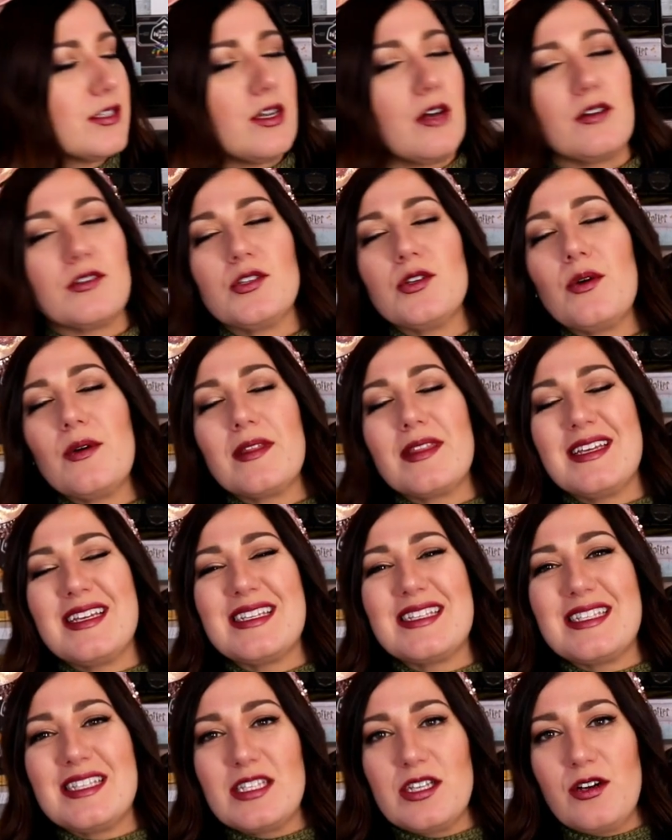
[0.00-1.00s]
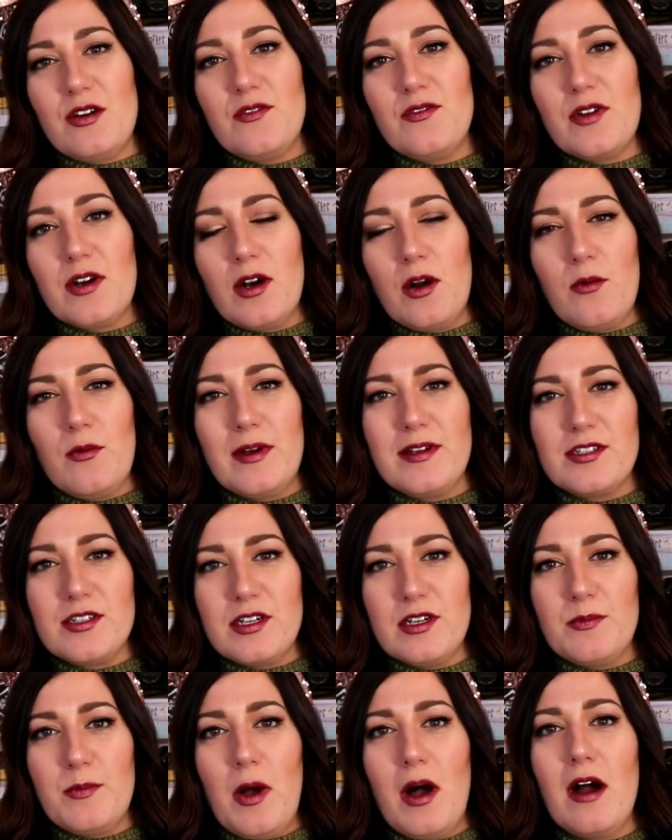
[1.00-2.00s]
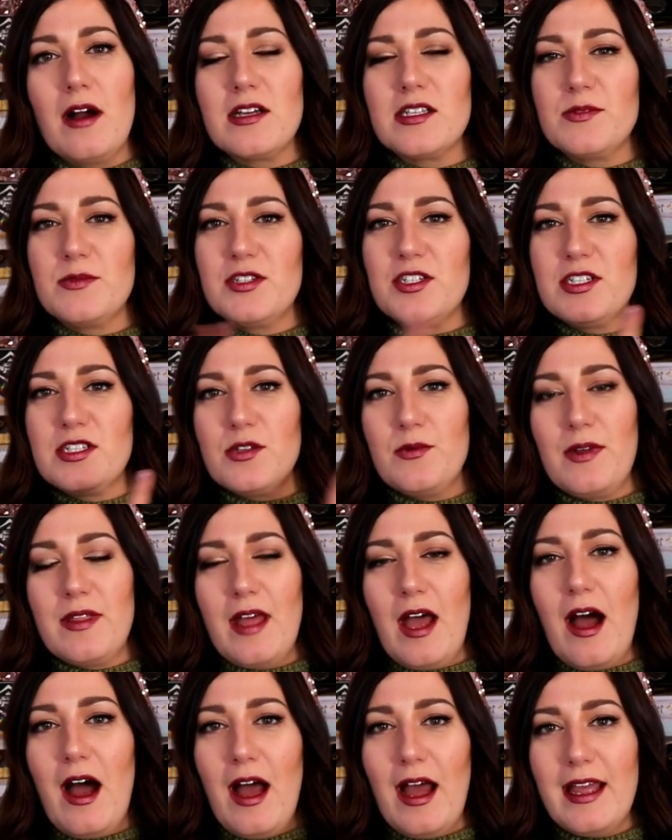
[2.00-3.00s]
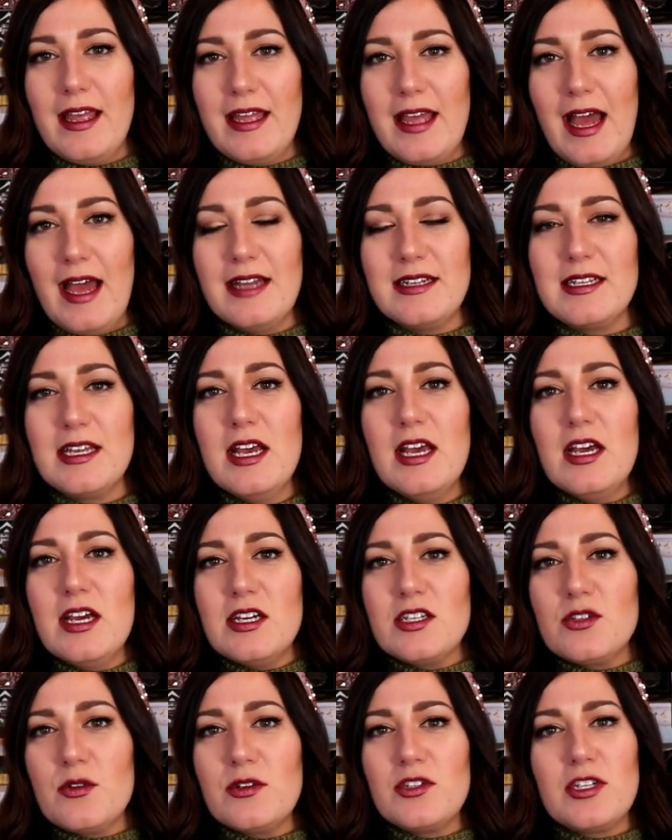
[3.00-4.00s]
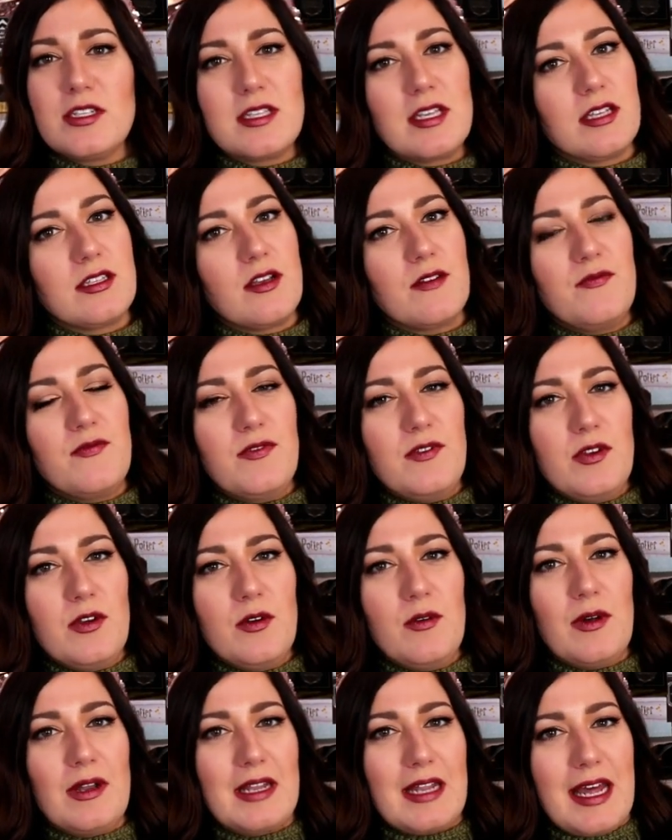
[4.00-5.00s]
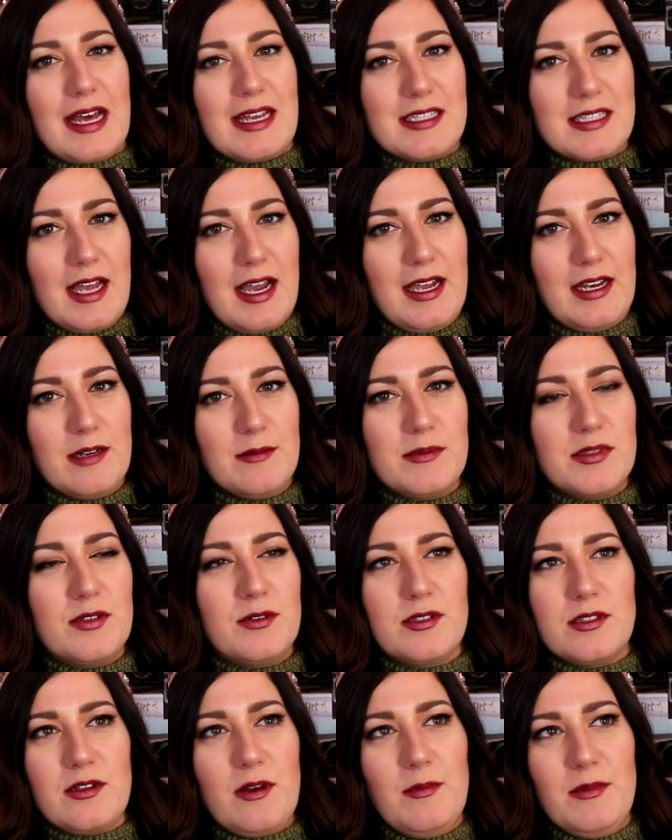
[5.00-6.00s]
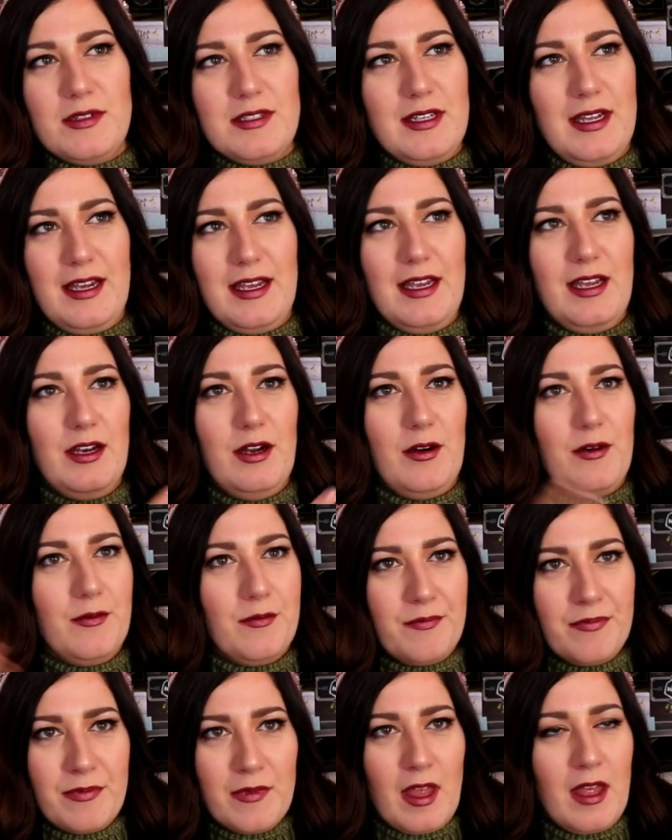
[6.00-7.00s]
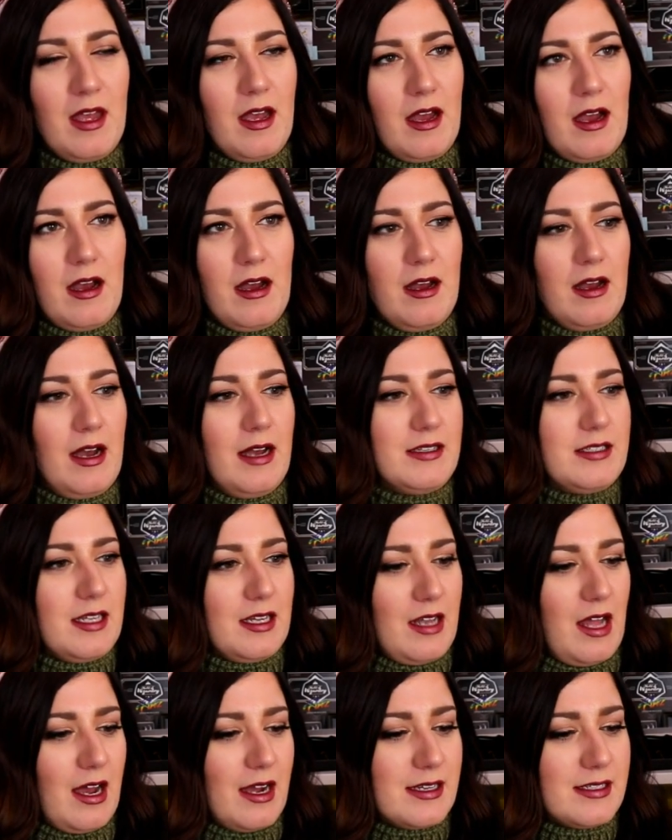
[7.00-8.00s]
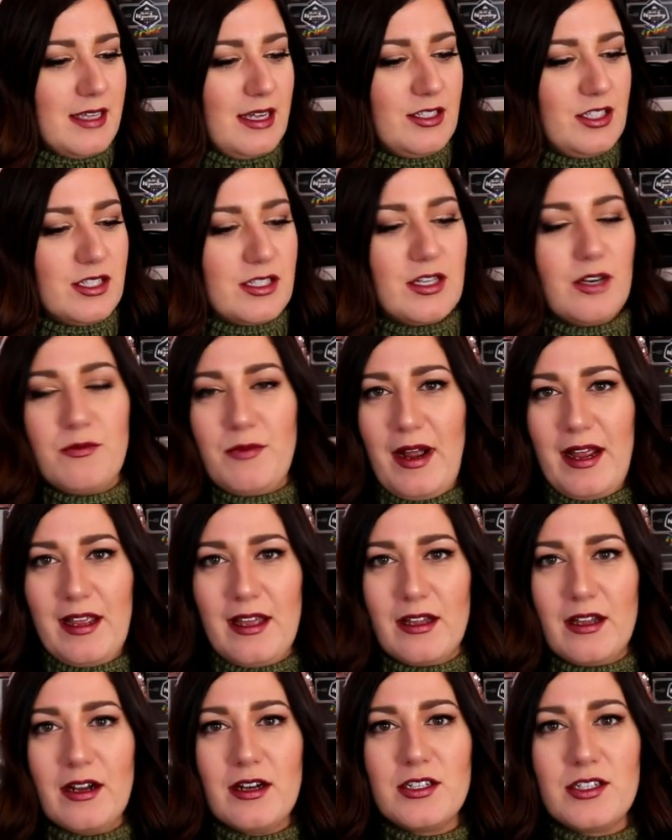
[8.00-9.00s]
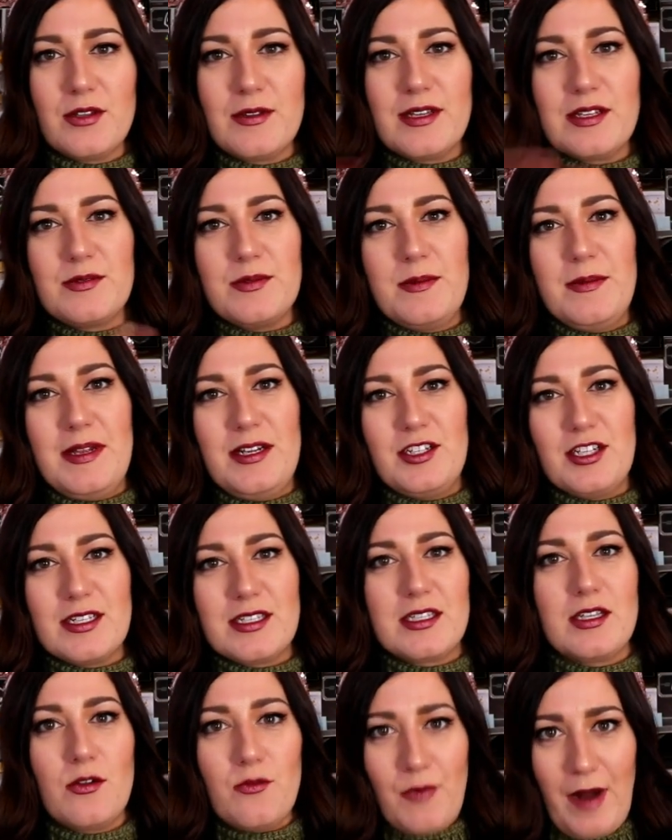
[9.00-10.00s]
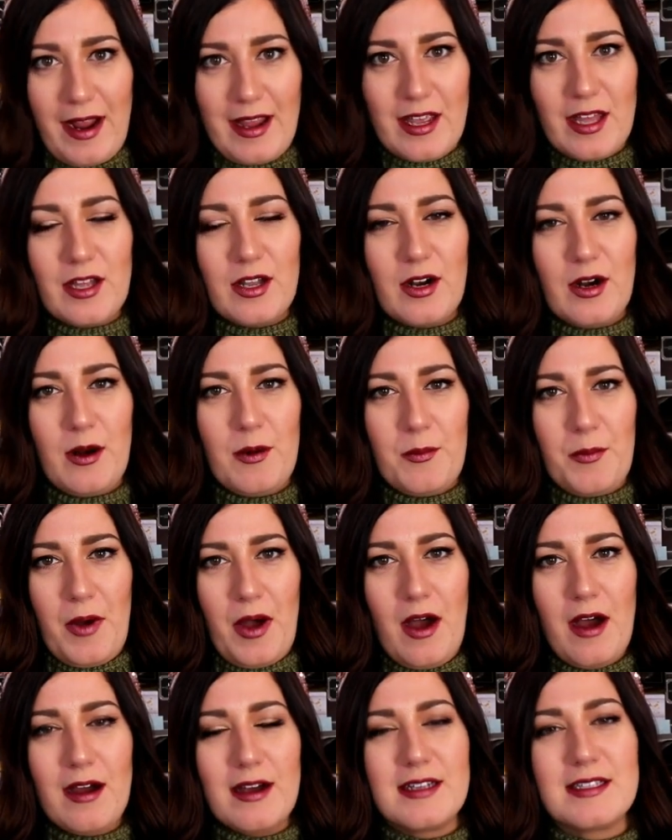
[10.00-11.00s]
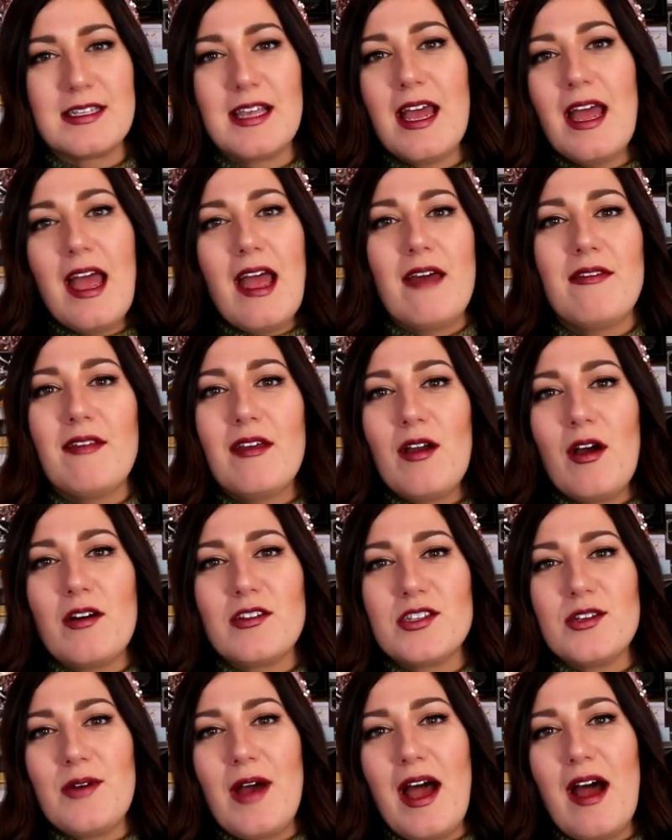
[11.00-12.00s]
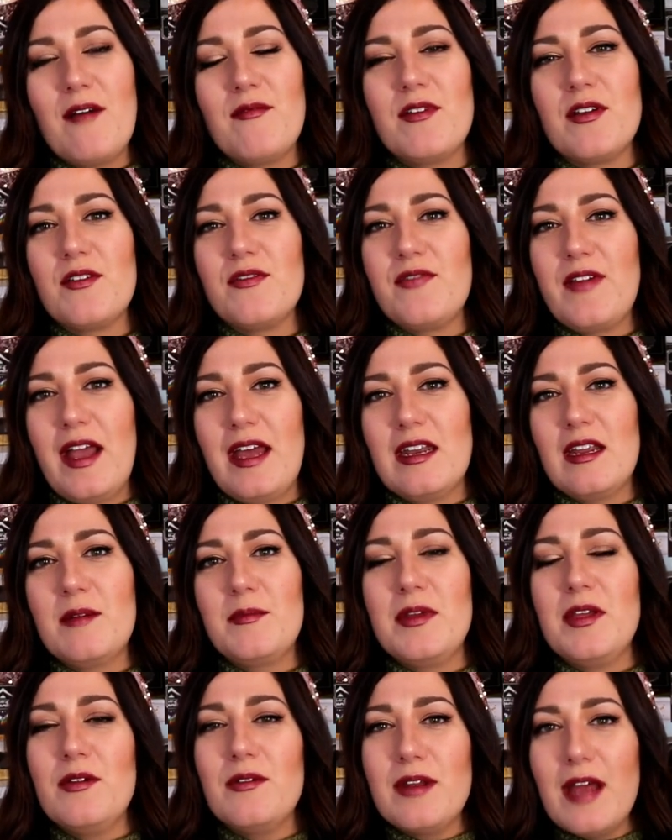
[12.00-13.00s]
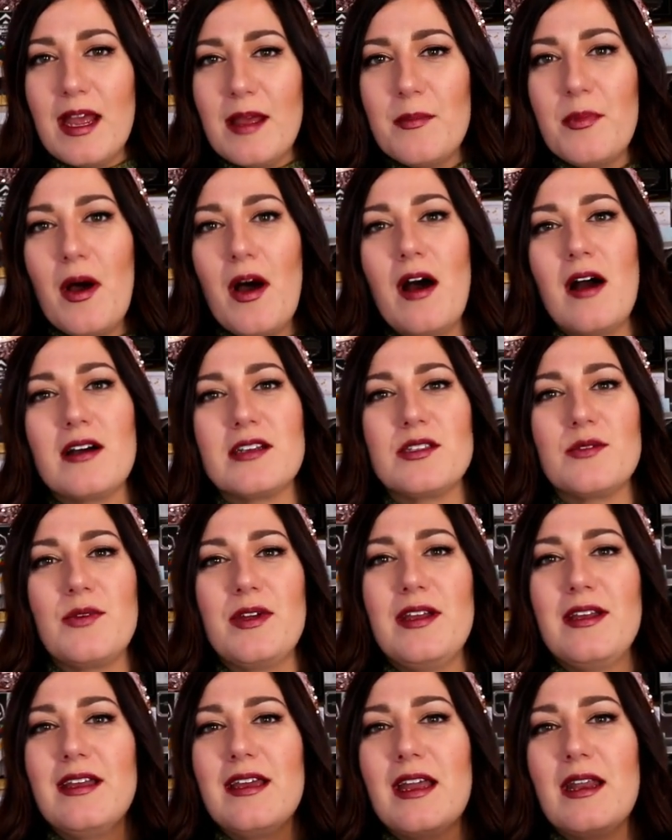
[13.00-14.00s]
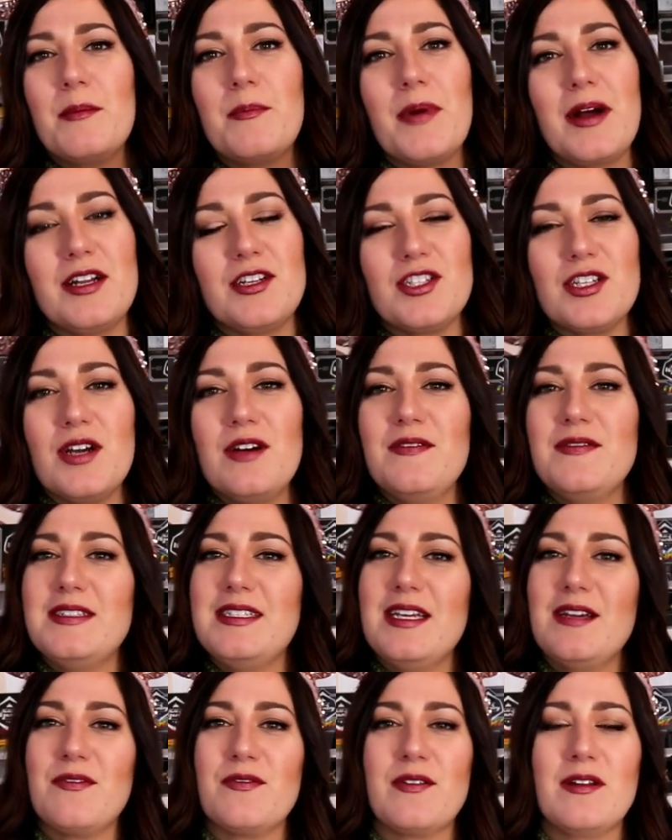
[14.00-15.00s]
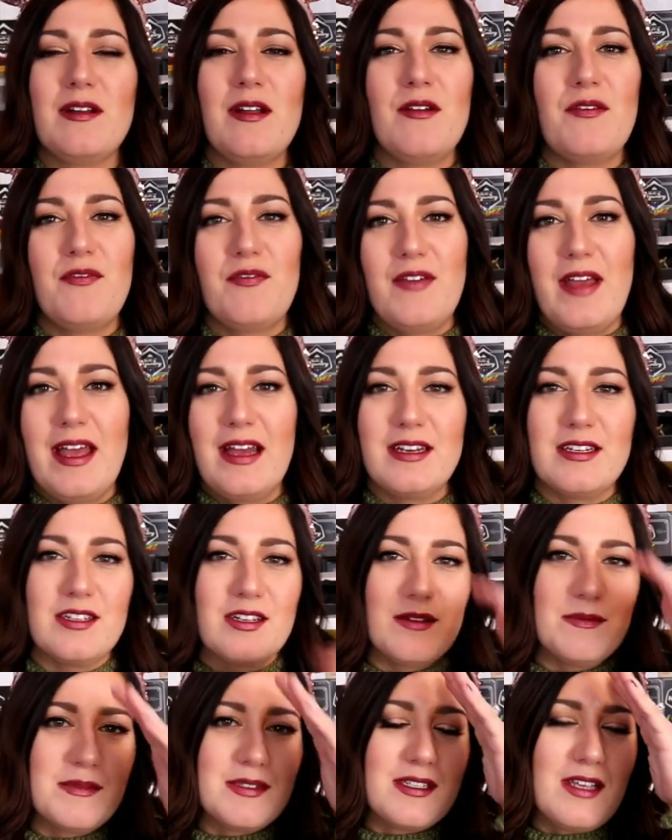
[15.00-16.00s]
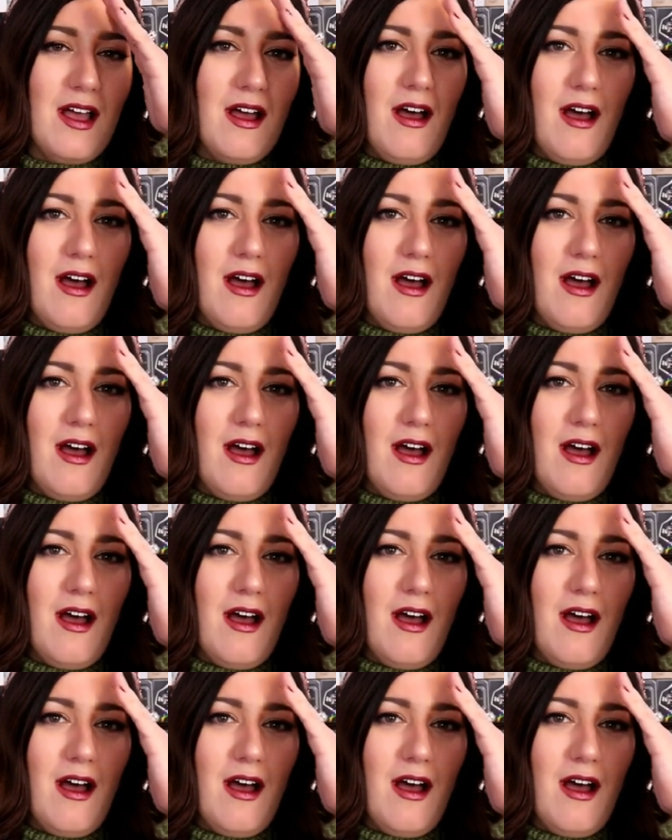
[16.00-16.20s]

also the Silver Wizard box, which is the one that I get. So it just has a few less items. So it's almost like, you know, uh, a deluxe and just a regular. So this would be just the regular box. And they also have their Fandom Unite box where you can get a bunch of different fandoms.